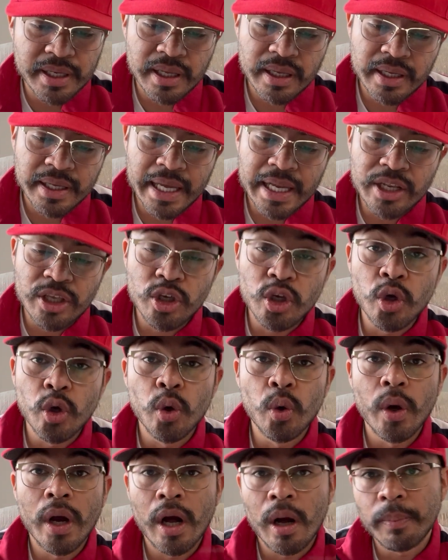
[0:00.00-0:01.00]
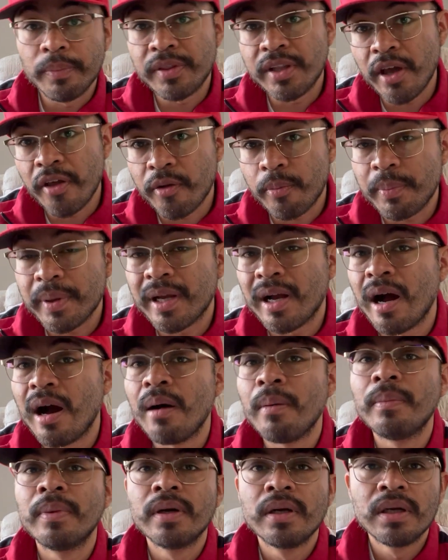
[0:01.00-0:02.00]
can you help the other
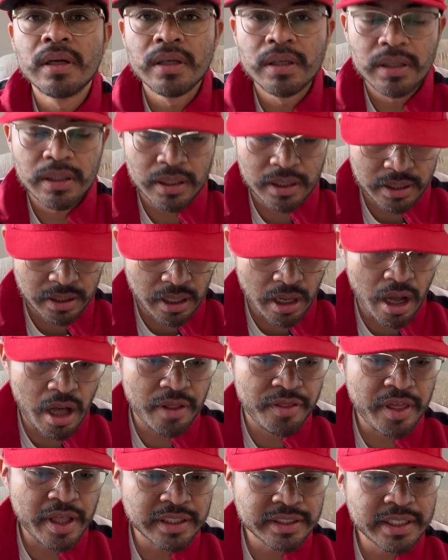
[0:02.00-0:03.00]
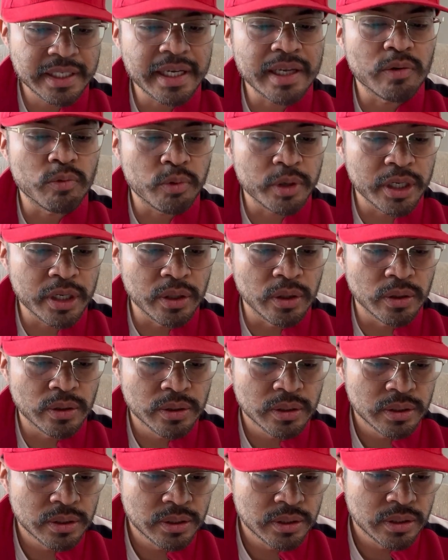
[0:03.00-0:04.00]
become authentic and real
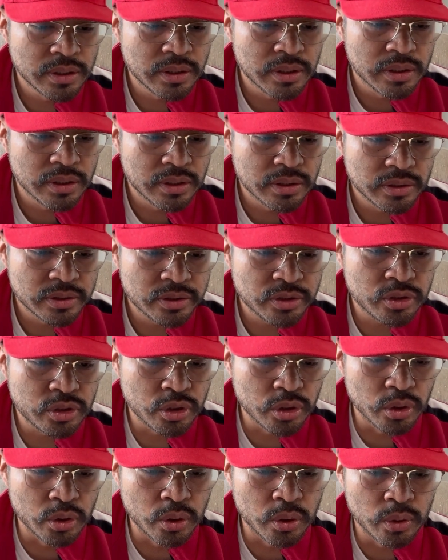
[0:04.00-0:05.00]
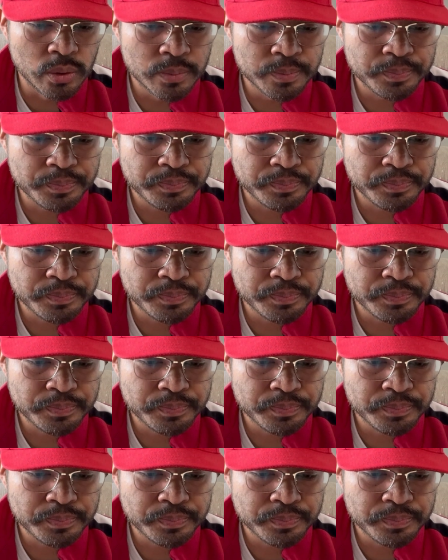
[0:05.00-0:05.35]
to